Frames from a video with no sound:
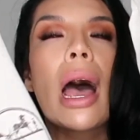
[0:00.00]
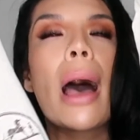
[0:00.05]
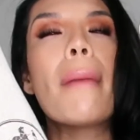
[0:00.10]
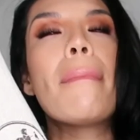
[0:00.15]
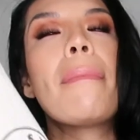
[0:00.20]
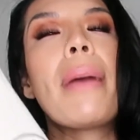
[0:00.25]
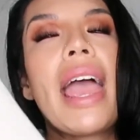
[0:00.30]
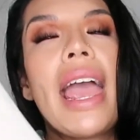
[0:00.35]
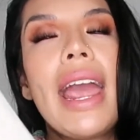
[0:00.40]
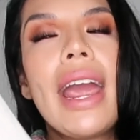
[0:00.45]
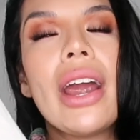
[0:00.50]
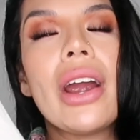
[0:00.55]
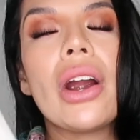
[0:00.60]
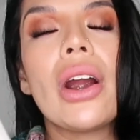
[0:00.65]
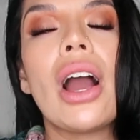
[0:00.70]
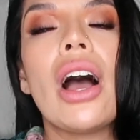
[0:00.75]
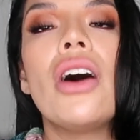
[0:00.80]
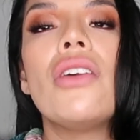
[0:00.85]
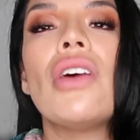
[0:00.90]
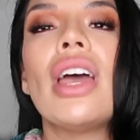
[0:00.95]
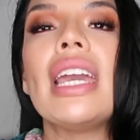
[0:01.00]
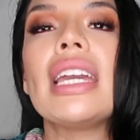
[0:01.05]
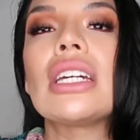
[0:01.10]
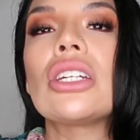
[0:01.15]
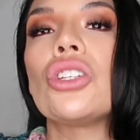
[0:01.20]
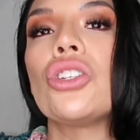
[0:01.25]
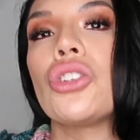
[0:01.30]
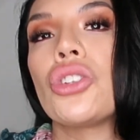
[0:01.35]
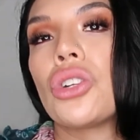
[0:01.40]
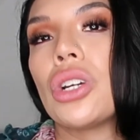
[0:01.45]
a pair of
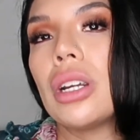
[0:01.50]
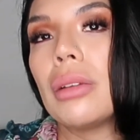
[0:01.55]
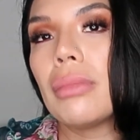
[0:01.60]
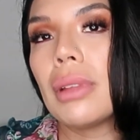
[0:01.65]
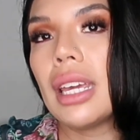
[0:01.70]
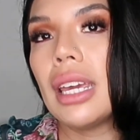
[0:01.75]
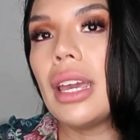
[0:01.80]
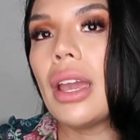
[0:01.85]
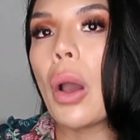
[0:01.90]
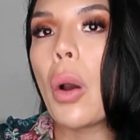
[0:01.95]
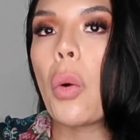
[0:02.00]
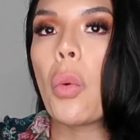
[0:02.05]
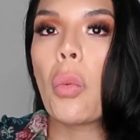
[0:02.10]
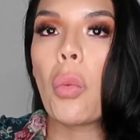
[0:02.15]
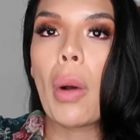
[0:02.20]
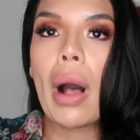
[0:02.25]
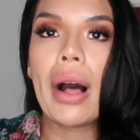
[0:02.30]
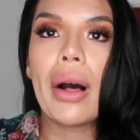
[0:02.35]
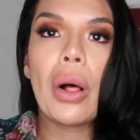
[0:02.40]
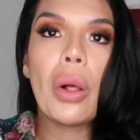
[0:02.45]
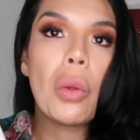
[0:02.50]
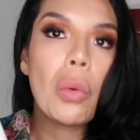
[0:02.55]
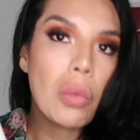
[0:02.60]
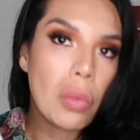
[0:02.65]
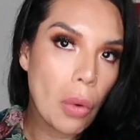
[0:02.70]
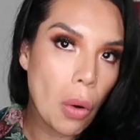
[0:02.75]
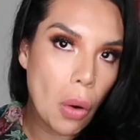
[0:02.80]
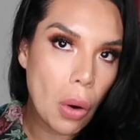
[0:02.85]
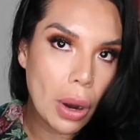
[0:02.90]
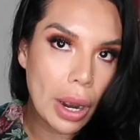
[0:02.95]
extremely
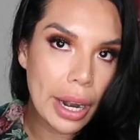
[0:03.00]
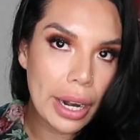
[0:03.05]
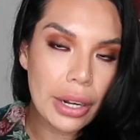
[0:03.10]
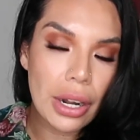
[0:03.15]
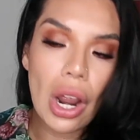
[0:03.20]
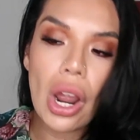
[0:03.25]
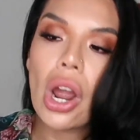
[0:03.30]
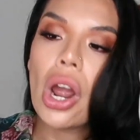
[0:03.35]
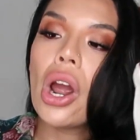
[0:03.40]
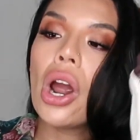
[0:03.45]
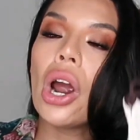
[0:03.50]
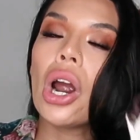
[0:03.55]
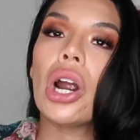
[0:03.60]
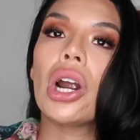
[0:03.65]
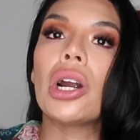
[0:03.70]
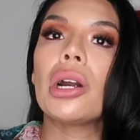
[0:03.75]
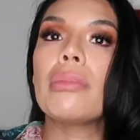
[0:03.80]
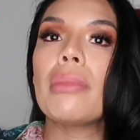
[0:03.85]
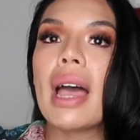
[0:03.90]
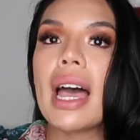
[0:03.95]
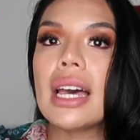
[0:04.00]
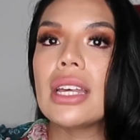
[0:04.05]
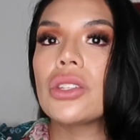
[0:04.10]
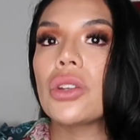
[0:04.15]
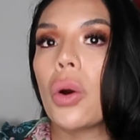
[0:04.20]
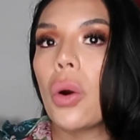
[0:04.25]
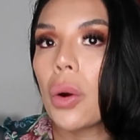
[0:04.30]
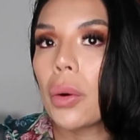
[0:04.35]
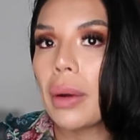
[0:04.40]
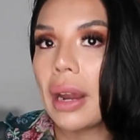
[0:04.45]
well-worn Hermes
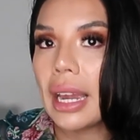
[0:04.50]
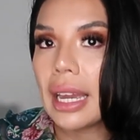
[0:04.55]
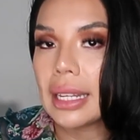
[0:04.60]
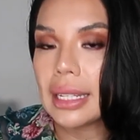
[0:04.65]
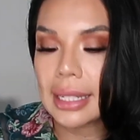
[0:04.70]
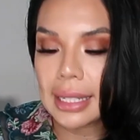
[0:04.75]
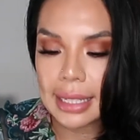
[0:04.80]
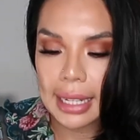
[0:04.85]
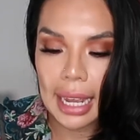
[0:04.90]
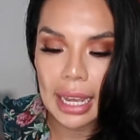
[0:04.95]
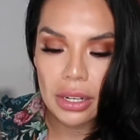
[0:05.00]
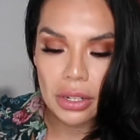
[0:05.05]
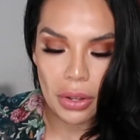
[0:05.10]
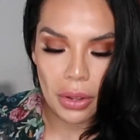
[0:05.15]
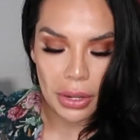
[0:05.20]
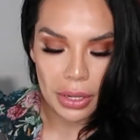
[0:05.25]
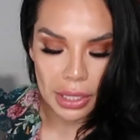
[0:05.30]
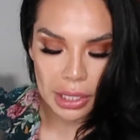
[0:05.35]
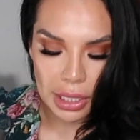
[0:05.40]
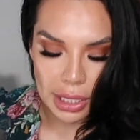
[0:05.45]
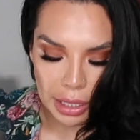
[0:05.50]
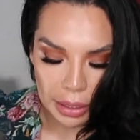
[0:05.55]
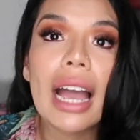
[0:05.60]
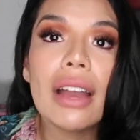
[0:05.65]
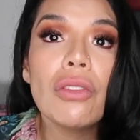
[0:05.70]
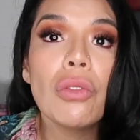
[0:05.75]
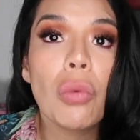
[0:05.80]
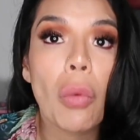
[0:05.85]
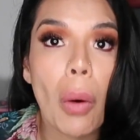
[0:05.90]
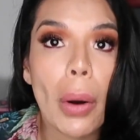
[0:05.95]
Oran sandals.
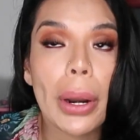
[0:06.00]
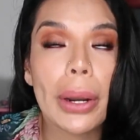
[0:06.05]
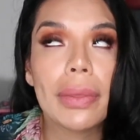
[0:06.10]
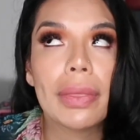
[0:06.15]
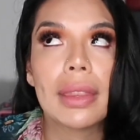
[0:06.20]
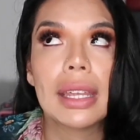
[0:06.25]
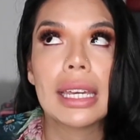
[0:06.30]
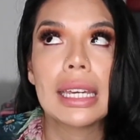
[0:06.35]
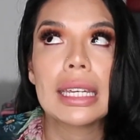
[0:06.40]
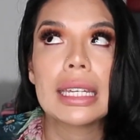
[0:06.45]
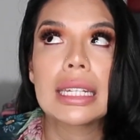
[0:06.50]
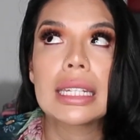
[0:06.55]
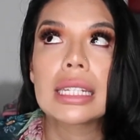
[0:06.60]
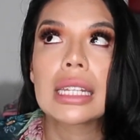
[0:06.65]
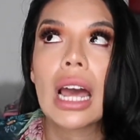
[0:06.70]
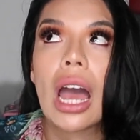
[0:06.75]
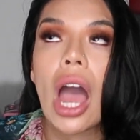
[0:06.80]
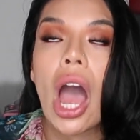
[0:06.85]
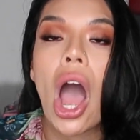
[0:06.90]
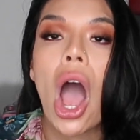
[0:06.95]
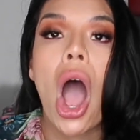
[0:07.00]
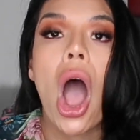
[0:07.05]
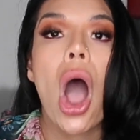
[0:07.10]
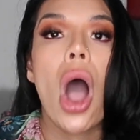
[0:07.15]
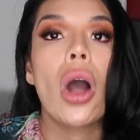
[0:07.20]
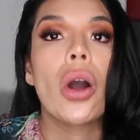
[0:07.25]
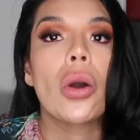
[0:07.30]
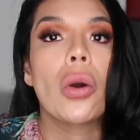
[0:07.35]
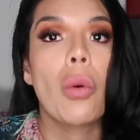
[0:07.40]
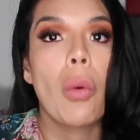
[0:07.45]
I've worn these
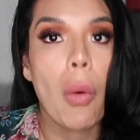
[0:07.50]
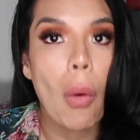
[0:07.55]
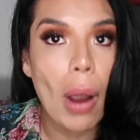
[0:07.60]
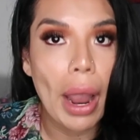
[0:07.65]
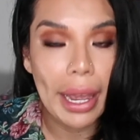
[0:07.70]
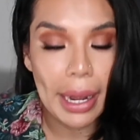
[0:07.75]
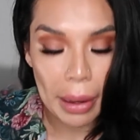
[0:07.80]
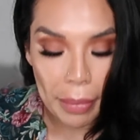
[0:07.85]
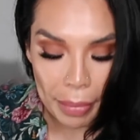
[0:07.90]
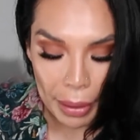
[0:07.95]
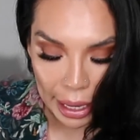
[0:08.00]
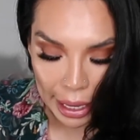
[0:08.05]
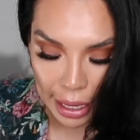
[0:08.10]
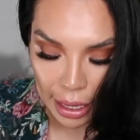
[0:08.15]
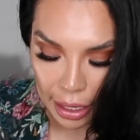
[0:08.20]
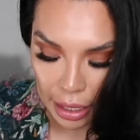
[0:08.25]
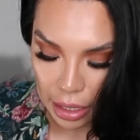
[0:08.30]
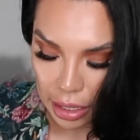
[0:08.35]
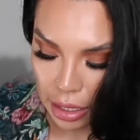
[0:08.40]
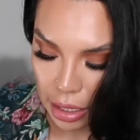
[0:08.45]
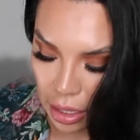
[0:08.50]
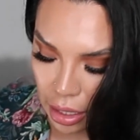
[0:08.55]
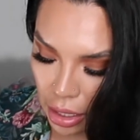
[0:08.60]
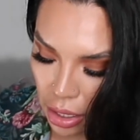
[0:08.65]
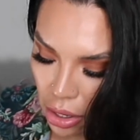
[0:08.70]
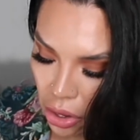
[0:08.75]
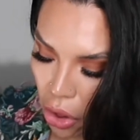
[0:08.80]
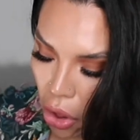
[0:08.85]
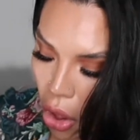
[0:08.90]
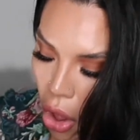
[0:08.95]
quite a bit.
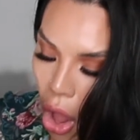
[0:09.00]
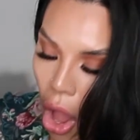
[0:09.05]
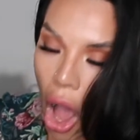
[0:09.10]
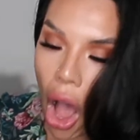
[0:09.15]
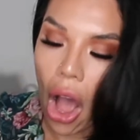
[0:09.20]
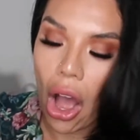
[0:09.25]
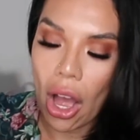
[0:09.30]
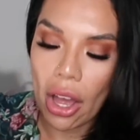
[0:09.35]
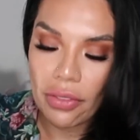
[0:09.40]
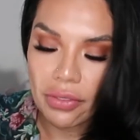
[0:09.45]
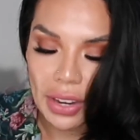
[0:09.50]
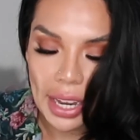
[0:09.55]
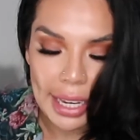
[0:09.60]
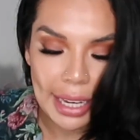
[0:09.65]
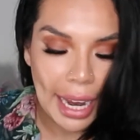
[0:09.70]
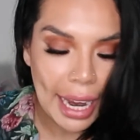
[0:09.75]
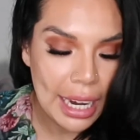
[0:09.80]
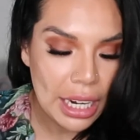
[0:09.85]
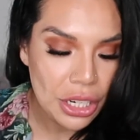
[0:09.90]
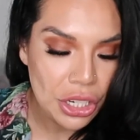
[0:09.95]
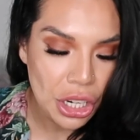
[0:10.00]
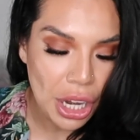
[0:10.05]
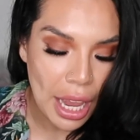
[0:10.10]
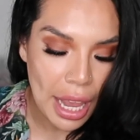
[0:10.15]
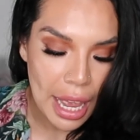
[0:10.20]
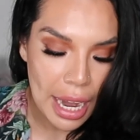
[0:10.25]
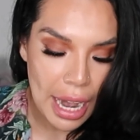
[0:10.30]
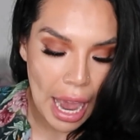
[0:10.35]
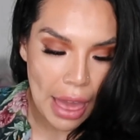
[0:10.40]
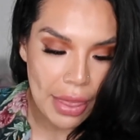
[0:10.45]
On
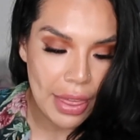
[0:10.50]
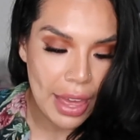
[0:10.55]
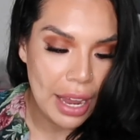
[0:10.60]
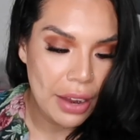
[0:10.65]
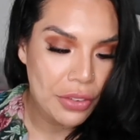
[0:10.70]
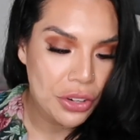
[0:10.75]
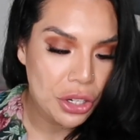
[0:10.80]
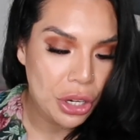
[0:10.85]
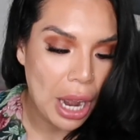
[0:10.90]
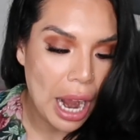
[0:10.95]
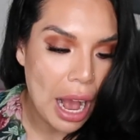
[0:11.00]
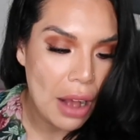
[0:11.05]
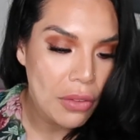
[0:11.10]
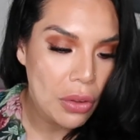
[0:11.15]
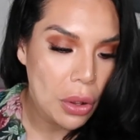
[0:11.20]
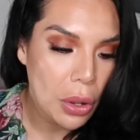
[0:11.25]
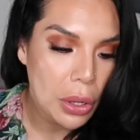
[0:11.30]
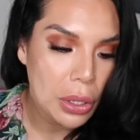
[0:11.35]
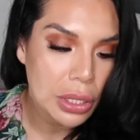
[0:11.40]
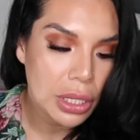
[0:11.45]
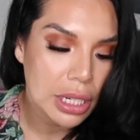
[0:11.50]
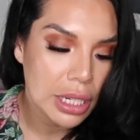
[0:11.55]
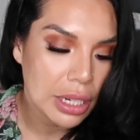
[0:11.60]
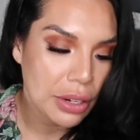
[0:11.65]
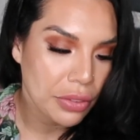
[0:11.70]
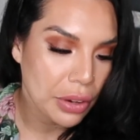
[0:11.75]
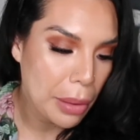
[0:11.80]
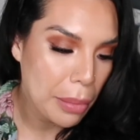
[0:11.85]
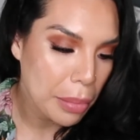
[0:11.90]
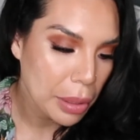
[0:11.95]
vacation, they've traveled to
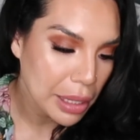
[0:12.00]
different